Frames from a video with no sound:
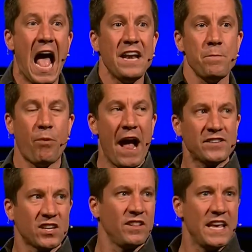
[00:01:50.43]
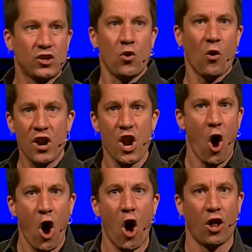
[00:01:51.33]
And he practically ignored it
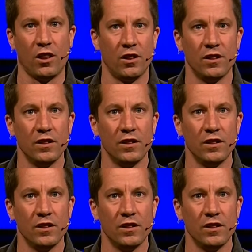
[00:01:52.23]
all.